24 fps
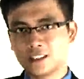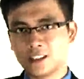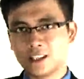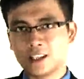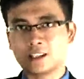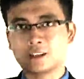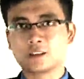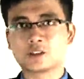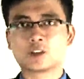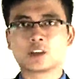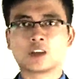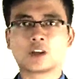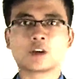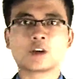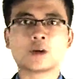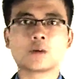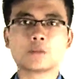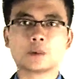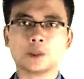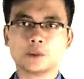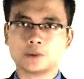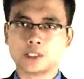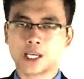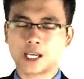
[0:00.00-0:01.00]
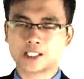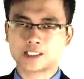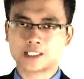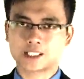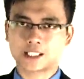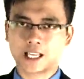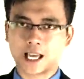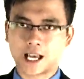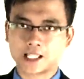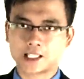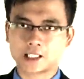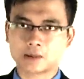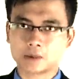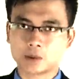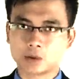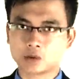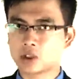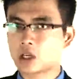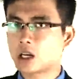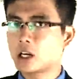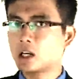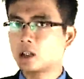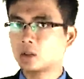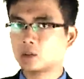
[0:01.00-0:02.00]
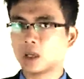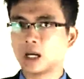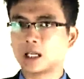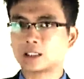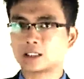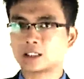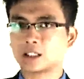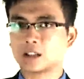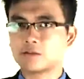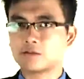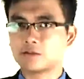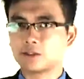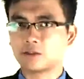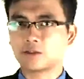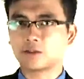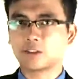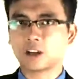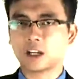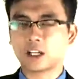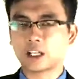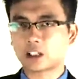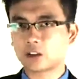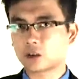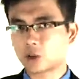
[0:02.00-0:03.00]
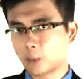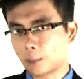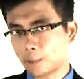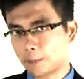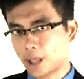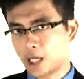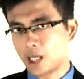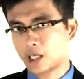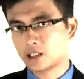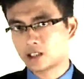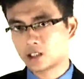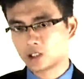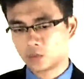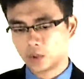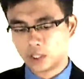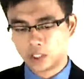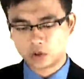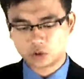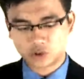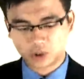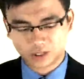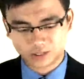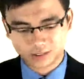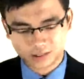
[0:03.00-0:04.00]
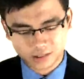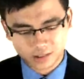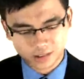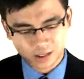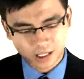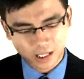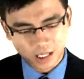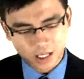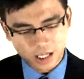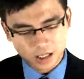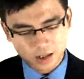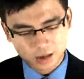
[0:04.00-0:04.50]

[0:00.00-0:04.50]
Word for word: into protecting animals rather than fulfilling your personal interest.